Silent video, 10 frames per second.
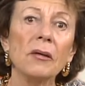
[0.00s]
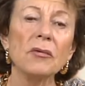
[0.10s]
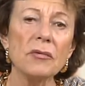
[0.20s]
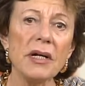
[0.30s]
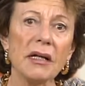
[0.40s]

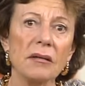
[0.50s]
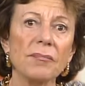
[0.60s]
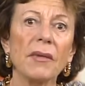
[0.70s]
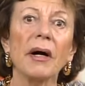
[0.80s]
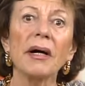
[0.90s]
Today,
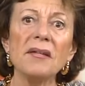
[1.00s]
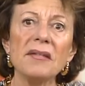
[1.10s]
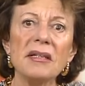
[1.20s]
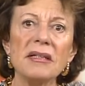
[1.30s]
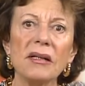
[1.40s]

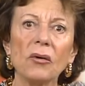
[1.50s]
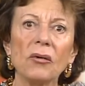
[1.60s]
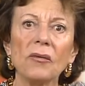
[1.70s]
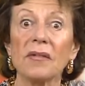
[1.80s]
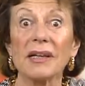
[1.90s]
ICT
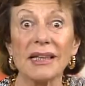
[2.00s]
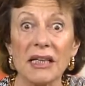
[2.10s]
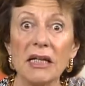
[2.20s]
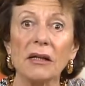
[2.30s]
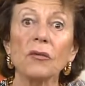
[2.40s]
holds the
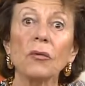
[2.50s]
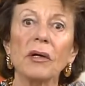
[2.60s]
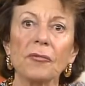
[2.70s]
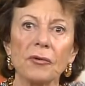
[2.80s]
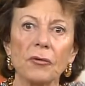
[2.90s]
key to
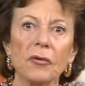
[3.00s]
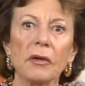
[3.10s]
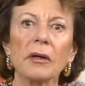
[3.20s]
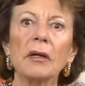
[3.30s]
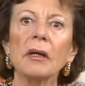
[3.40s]
our
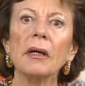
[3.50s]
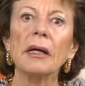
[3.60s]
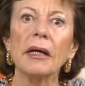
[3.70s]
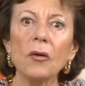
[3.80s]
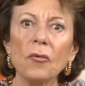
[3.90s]
future.
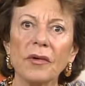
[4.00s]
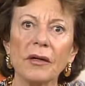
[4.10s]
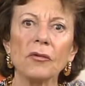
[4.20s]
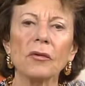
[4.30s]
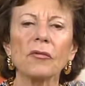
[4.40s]

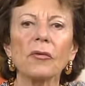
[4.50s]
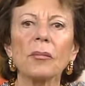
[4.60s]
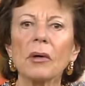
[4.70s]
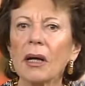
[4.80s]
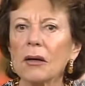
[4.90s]
Innovations
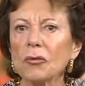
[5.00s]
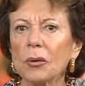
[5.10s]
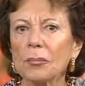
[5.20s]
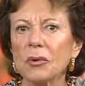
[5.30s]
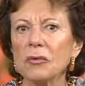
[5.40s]
from cloud
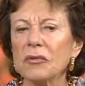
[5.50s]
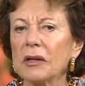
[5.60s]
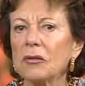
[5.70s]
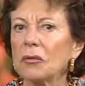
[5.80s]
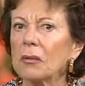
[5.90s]

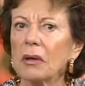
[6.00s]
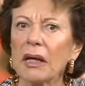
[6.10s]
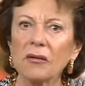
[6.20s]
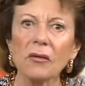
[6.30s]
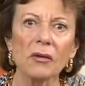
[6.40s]
computing to
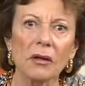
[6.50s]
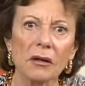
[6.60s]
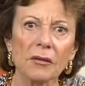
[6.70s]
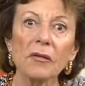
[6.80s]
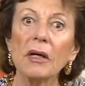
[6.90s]
connected
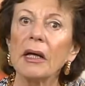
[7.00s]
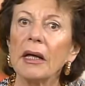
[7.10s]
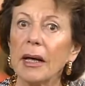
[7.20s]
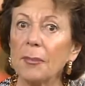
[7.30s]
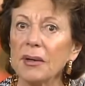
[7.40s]
cars,
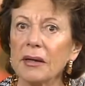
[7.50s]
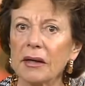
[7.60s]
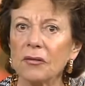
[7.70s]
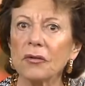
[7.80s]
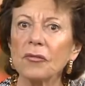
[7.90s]

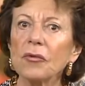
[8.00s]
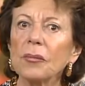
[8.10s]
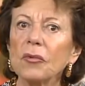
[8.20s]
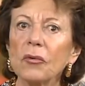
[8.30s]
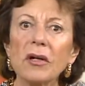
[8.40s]
applications
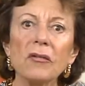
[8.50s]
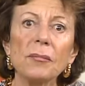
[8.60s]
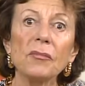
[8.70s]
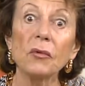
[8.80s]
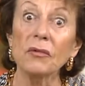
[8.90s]
from
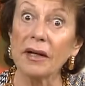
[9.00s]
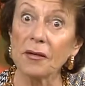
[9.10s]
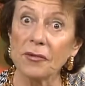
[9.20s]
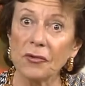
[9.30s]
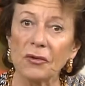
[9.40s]
tourism to
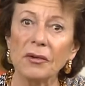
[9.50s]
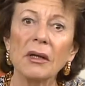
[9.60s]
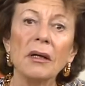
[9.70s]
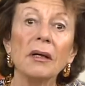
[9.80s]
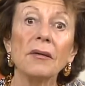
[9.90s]
television.
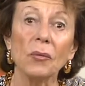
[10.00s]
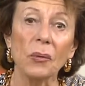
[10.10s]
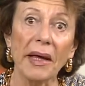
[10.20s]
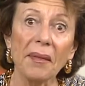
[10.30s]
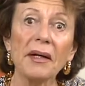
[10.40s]

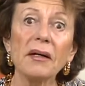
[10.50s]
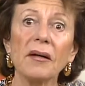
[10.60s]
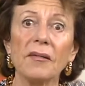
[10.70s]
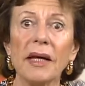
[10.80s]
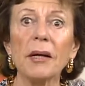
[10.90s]
Together,
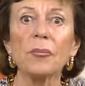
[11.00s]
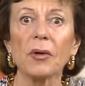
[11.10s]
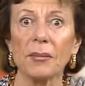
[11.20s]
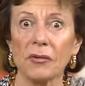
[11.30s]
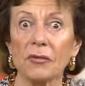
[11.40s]
they
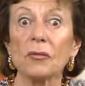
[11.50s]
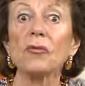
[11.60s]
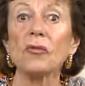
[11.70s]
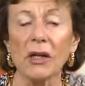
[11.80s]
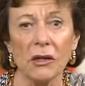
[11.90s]
promise to
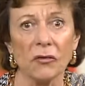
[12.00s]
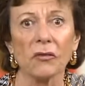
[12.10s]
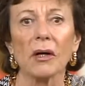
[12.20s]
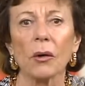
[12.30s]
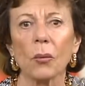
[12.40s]

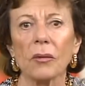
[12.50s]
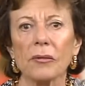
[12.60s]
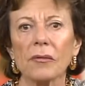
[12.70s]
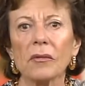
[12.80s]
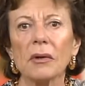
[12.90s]
change our
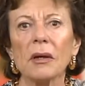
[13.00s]
world.